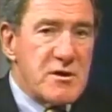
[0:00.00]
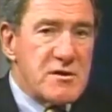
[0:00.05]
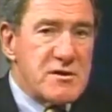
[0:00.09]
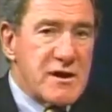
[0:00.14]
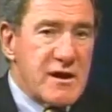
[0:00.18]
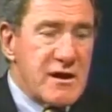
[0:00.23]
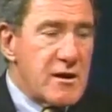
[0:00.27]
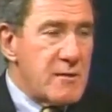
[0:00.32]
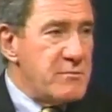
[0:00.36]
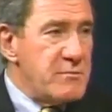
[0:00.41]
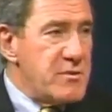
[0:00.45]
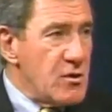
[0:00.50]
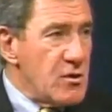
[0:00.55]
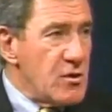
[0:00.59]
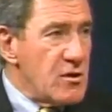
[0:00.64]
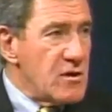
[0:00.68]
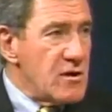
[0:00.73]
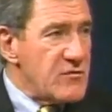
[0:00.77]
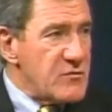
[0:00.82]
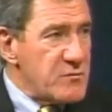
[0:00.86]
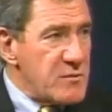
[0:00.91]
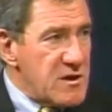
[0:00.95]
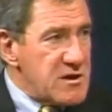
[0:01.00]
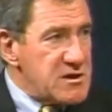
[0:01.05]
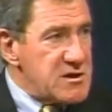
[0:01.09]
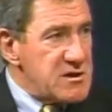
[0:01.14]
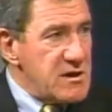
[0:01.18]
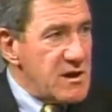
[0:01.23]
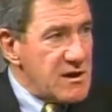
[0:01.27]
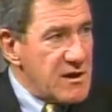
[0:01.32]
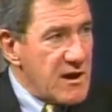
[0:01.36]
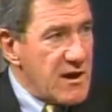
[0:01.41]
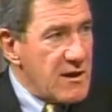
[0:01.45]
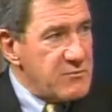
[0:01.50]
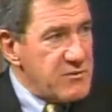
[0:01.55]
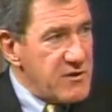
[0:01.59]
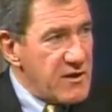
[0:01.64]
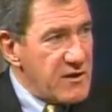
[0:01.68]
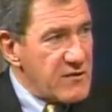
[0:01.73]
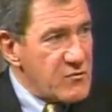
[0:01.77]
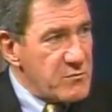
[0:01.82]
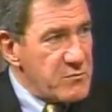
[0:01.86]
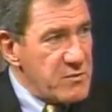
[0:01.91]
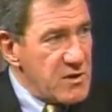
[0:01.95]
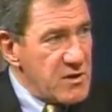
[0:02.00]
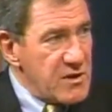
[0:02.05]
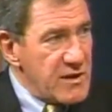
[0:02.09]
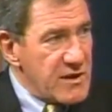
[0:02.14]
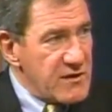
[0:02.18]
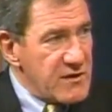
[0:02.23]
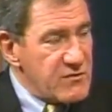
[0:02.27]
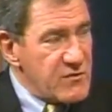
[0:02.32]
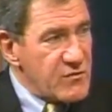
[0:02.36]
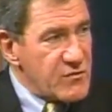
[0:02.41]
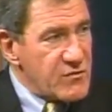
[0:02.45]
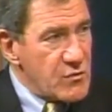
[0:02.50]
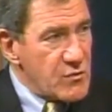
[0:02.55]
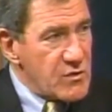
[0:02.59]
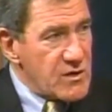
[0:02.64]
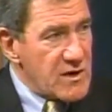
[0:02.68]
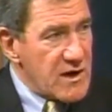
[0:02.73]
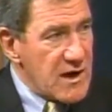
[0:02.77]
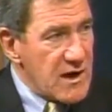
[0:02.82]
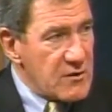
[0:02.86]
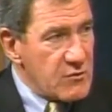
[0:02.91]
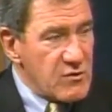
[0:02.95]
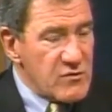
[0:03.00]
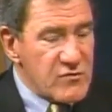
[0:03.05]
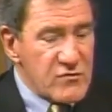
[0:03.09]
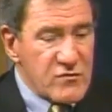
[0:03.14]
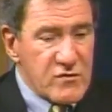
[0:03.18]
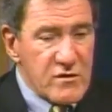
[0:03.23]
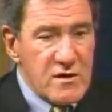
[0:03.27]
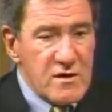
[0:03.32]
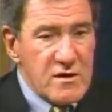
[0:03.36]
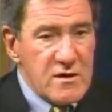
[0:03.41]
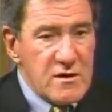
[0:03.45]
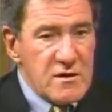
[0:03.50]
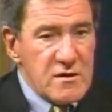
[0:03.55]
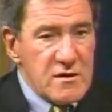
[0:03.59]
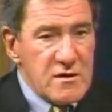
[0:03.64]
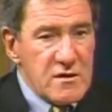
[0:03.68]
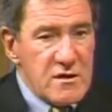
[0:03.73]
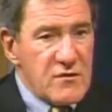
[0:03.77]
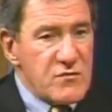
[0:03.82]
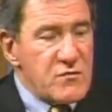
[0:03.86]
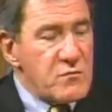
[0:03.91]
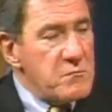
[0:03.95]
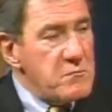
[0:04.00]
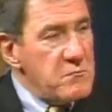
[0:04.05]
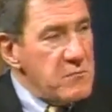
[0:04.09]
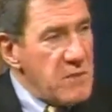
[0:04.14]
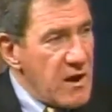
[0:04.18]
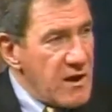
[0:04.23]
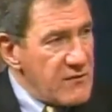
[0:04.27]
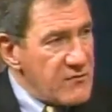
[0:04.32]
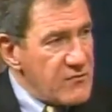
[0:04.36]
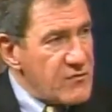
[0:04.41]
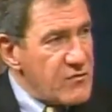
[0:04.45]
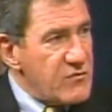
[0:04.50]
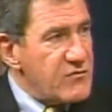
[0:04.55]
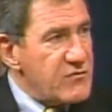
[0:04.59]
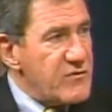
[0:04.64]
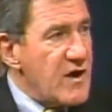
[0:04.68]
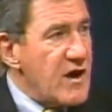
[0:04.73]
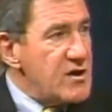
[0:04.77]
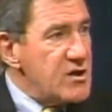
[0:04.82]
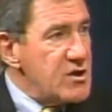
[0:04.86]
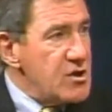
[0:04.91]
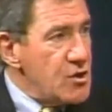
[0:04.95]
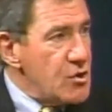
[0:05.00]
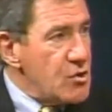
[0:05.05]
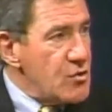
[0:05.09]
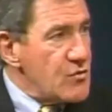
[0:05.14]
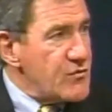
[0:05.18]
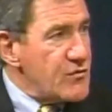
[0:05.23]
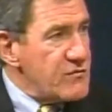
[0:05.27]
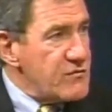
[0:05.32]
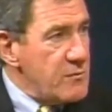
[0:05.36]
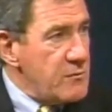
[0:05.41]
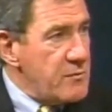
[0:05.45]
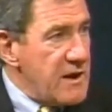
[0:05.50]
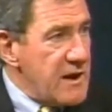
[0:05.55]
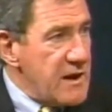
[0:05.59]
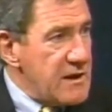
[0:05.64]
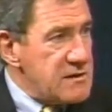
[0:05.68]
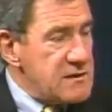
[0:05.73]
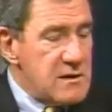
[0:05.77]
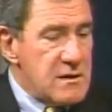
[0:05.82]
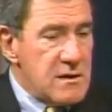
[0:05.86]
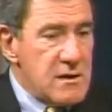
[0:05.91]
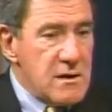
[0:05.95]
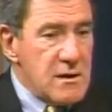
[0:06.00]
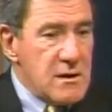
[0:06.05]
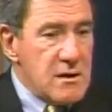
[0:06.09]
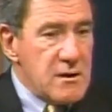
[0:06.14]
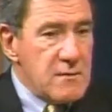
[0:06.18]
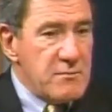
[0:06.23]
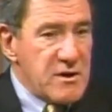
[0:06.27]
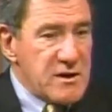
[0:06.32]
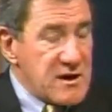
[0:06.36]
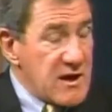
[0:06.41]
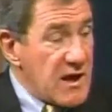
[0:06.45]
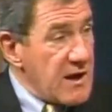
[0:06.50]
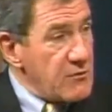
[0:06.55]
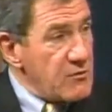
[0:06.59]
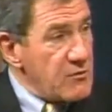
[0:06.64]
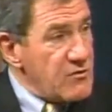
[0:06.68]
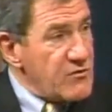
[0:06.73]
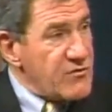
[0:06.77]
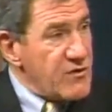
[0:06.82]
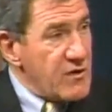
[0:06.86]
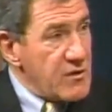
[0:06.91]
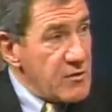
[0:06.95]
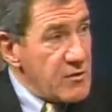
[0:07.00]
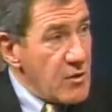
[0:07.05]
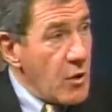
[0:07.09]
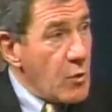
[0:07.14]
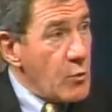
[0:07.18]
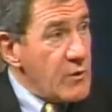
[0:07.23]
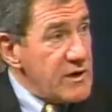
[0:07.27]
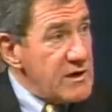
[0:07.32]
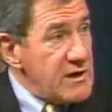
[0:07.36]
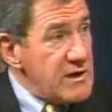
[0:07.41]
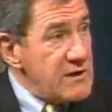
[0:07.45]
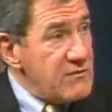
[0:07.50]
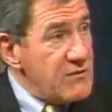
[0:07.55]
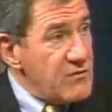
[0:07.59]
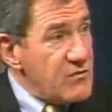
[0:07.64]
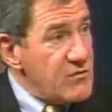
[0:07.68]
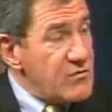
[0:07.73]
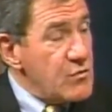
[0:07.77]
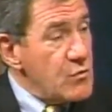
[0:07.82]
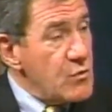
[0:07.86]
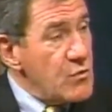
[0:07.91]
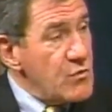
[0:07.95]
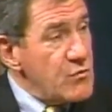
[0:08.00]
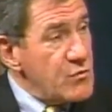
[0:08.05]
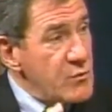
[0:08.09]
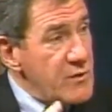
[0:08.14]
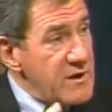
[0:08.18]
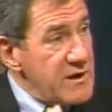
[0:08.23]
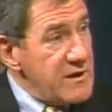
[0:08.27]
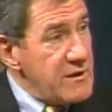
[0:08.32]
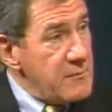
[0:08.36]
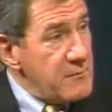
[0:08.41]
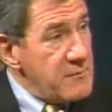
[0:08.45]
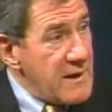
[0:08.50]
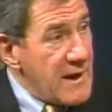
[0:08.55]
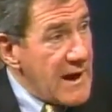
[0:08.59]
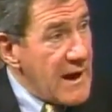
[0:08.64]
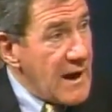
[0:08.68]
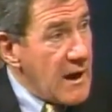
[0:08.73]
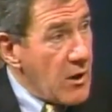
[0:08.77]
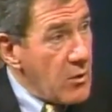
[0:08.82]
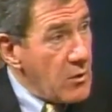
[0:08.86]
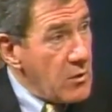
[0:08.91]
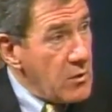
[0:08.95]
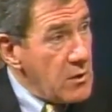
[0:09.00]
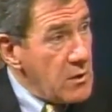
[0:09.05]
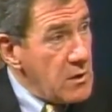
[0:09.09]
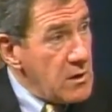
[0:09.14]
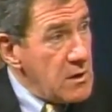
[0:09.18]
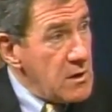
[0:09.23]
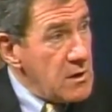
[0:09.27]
to get a bill, especially a complex bill like this through Congress, is months, if not years of debate. But Congress said, no, we need these tools and we need them now.